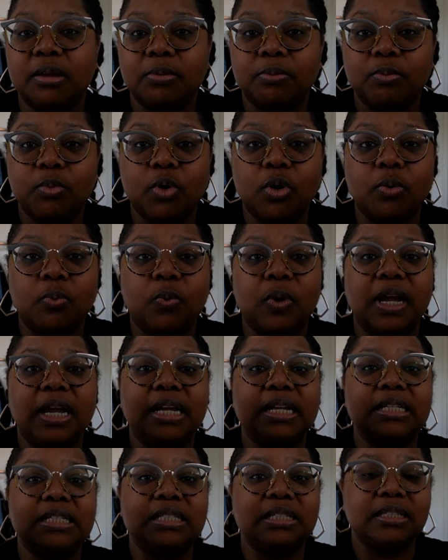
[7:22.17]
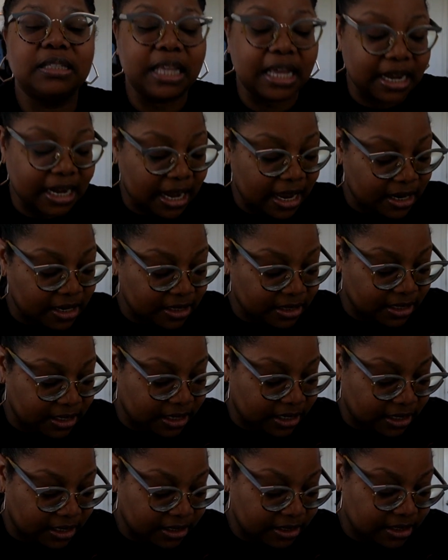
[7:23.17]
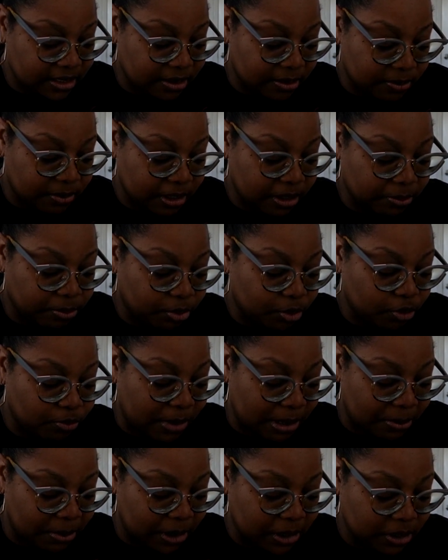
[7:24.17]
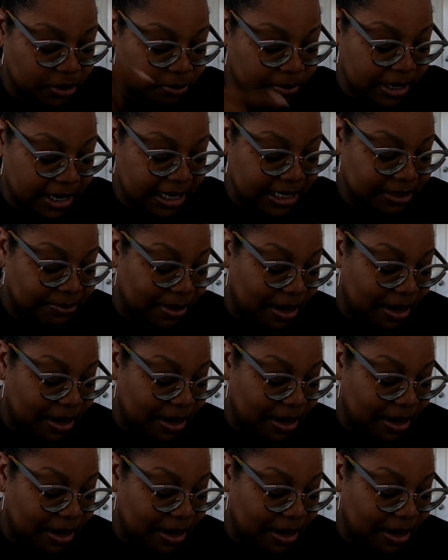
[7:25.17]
more weights, that kind of thing, to improve my muscle mass.